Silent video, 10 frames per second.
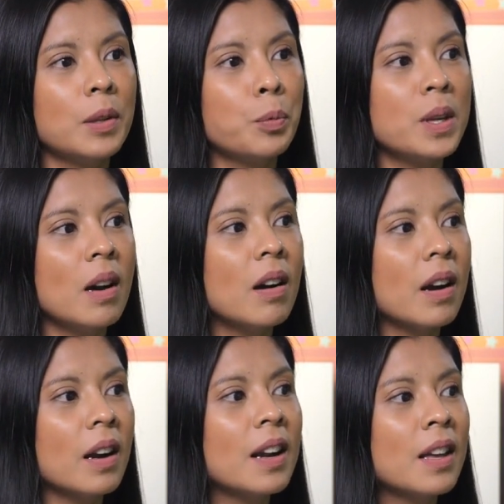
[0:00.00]
that we
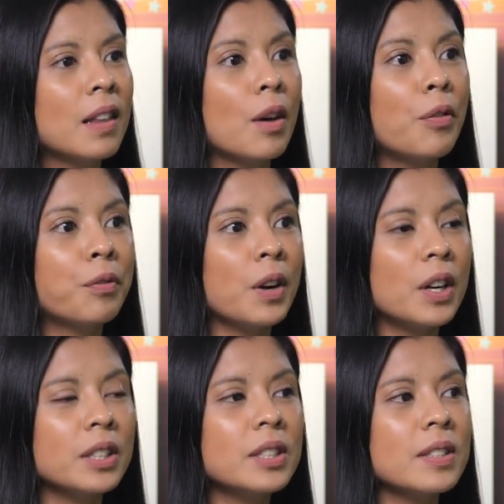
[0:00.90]
are the
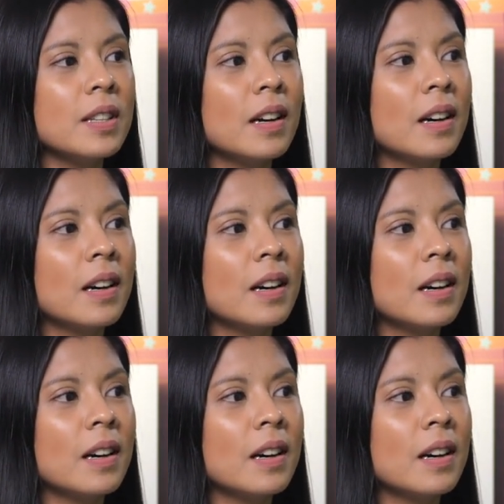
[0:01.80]
first